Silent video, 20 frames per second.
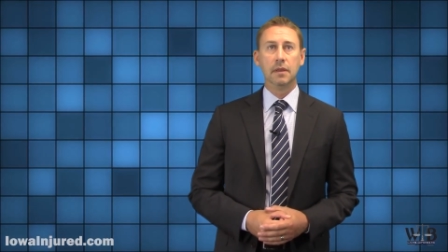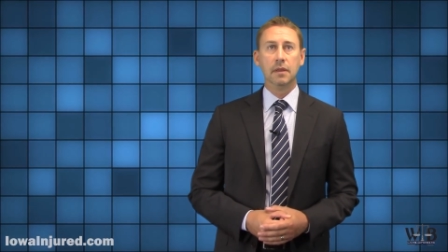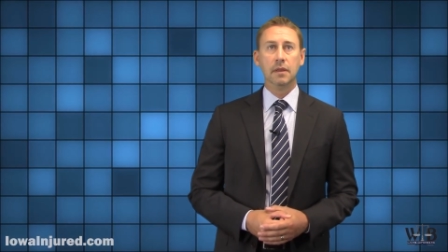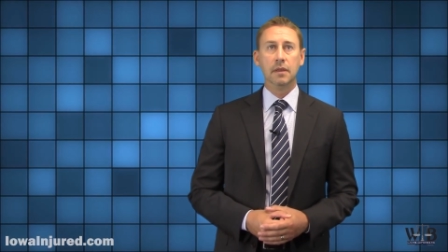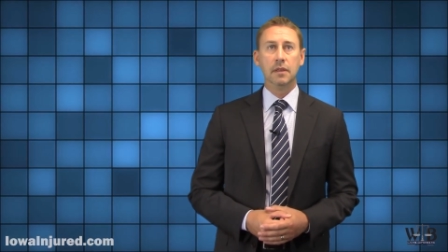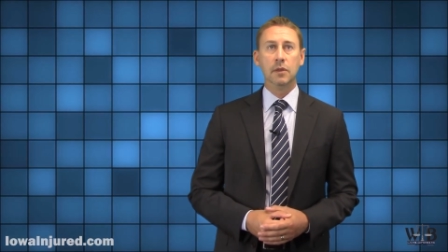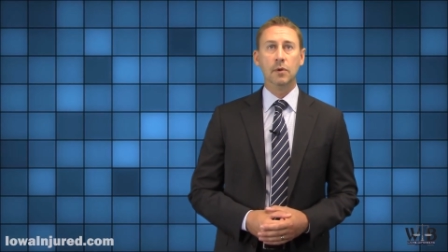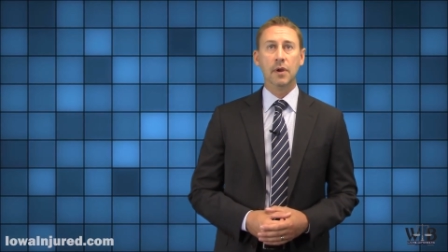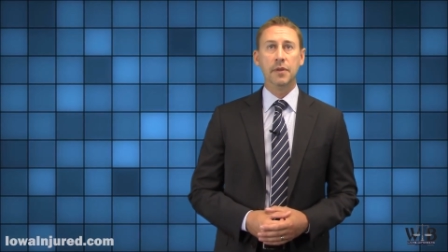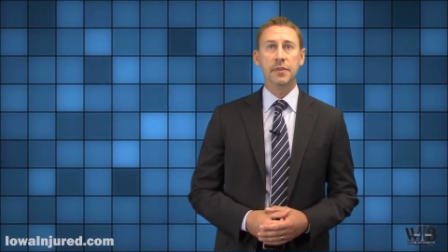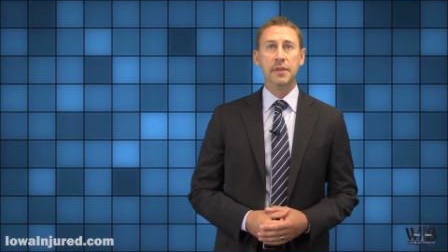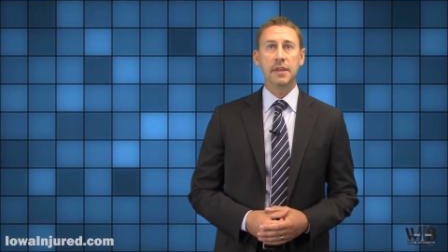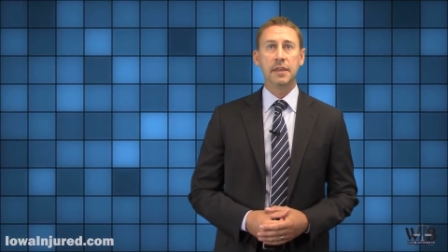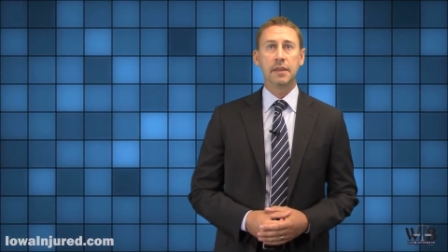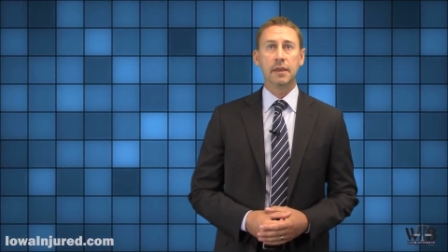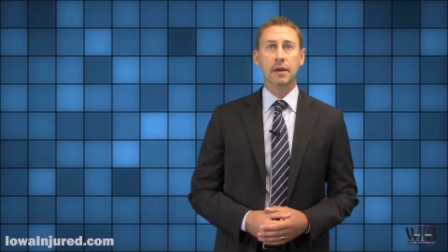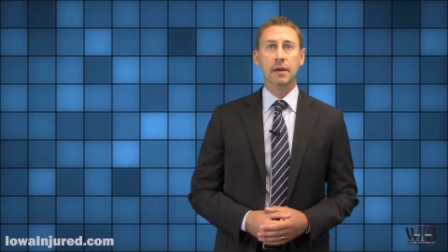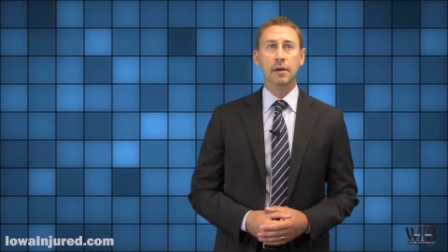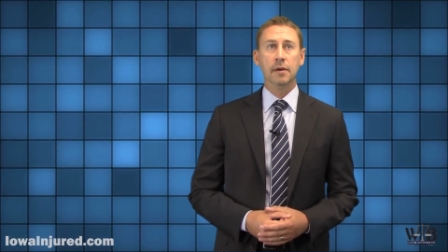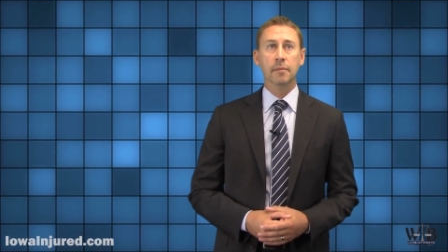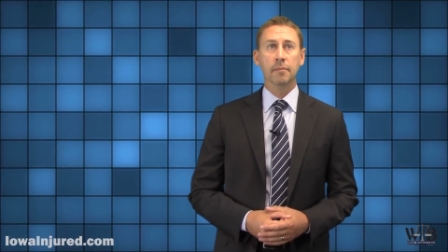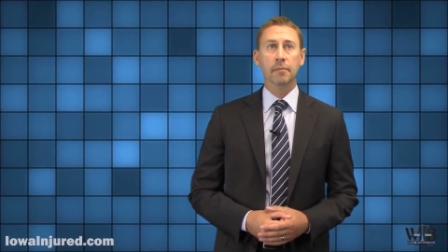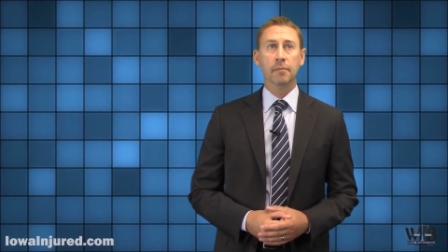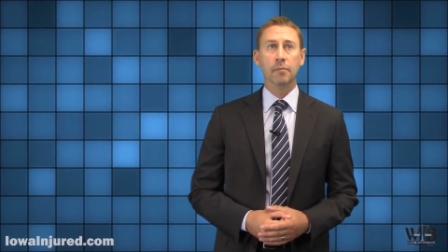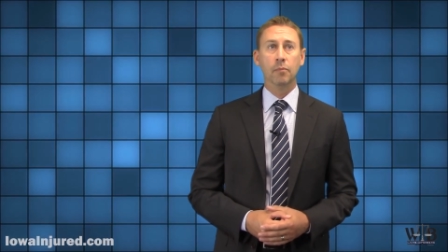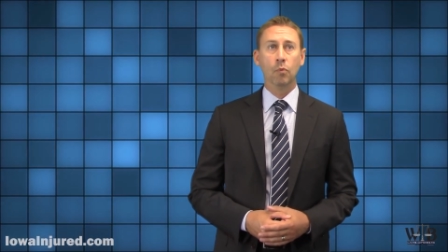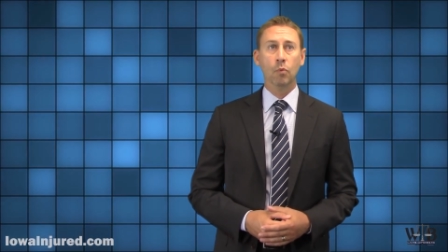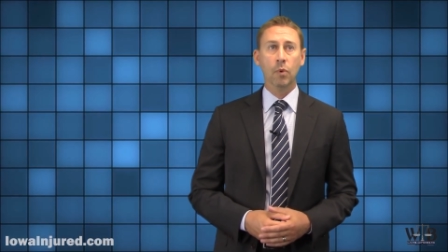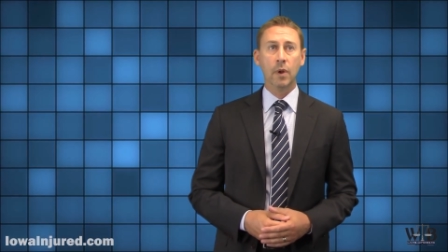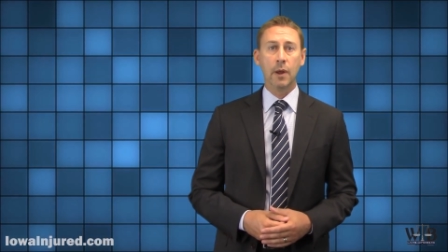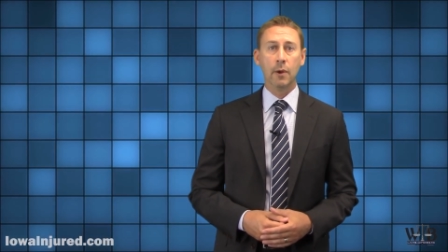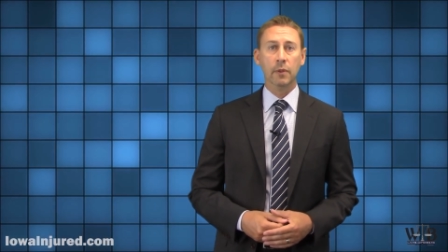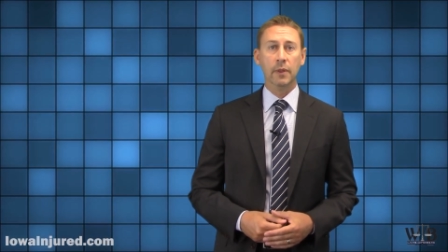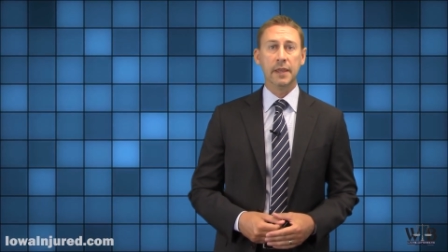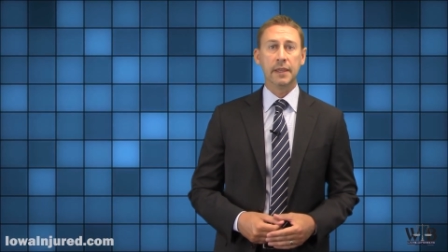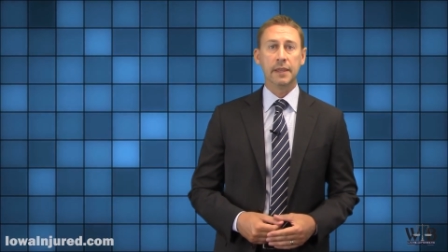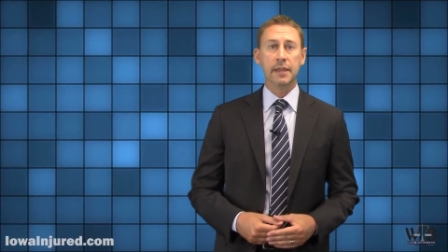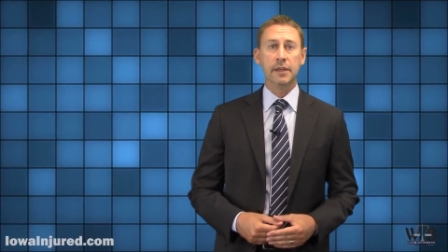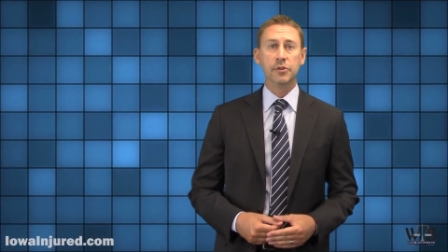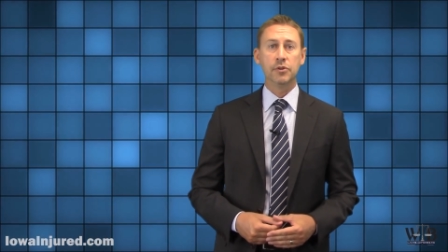I think what I would
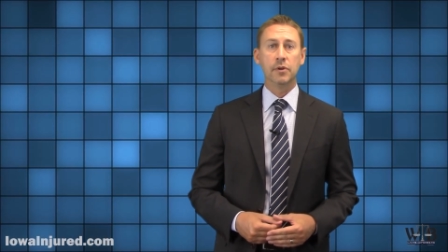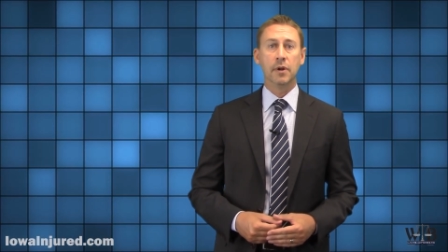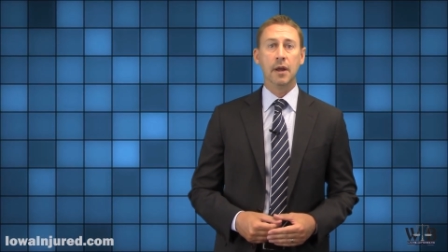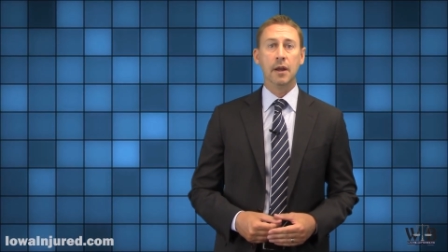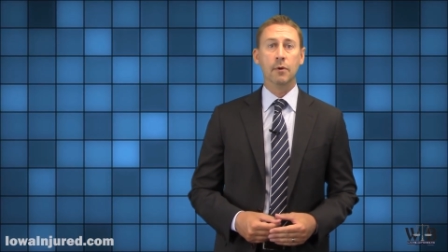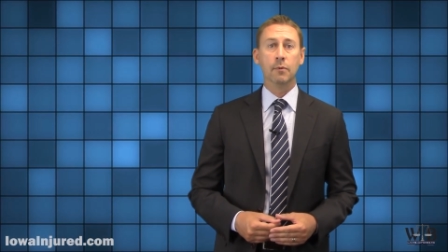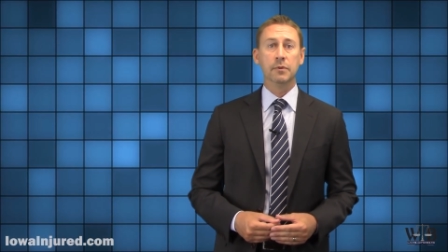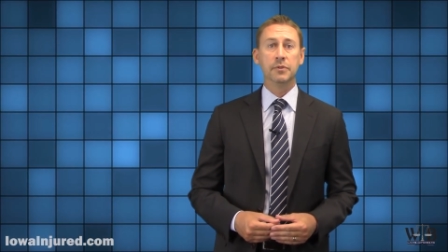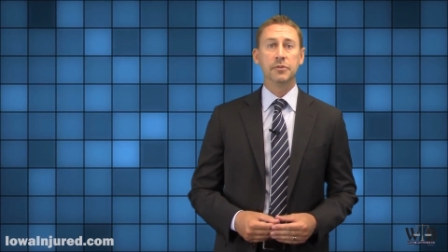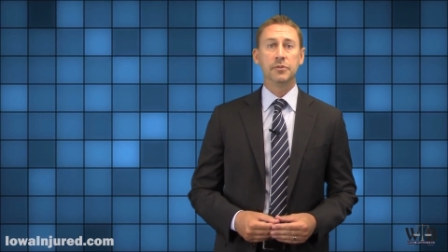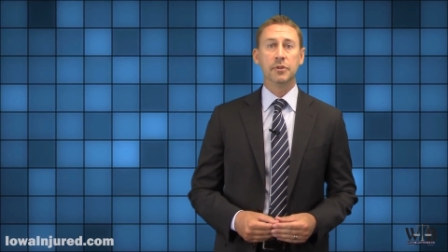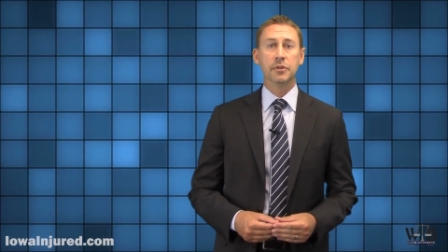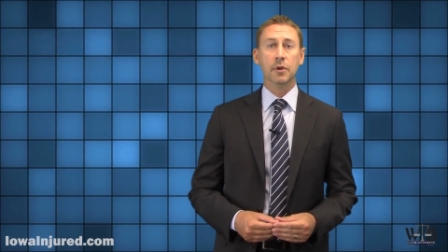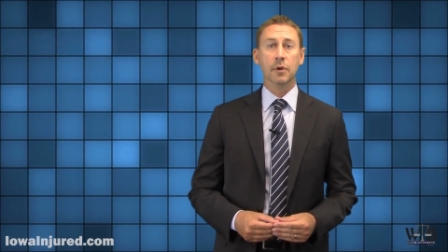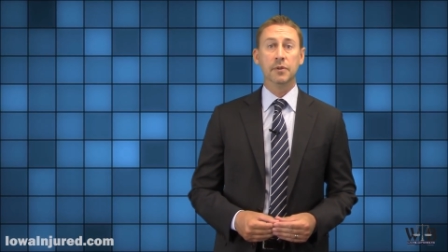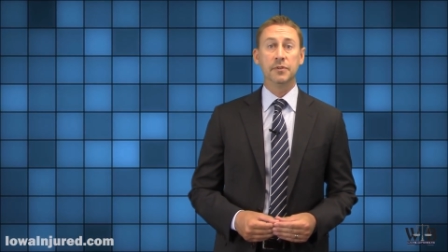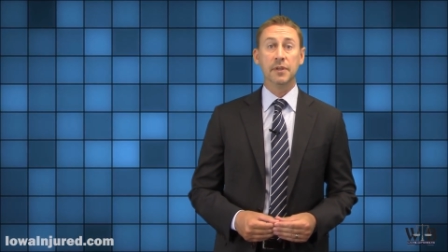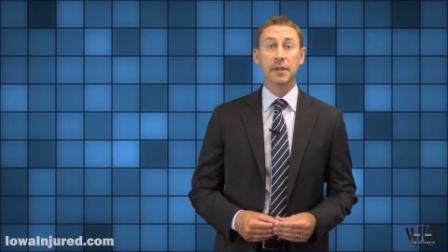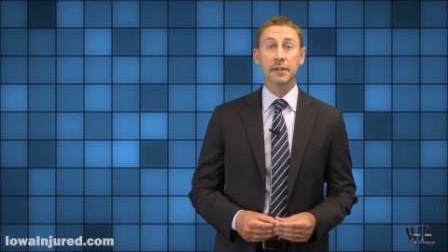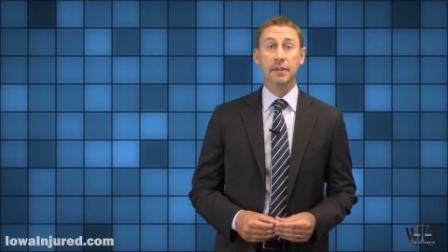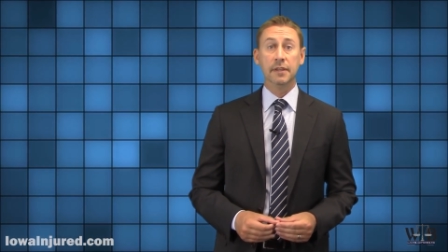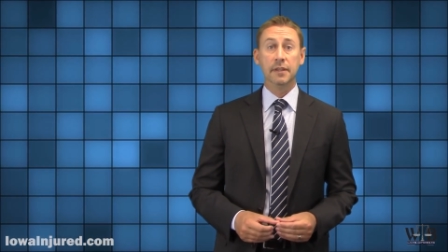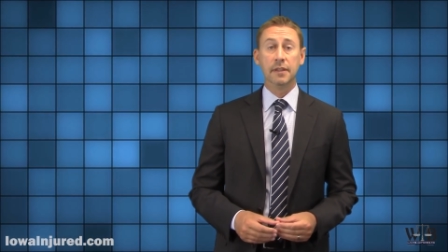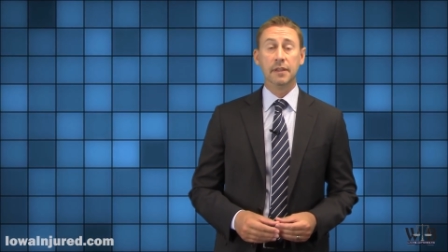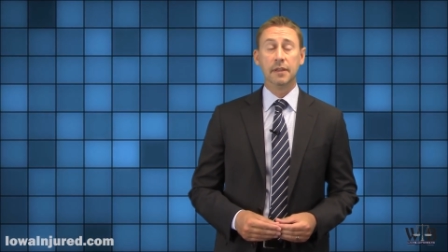like injured Iowans to know is that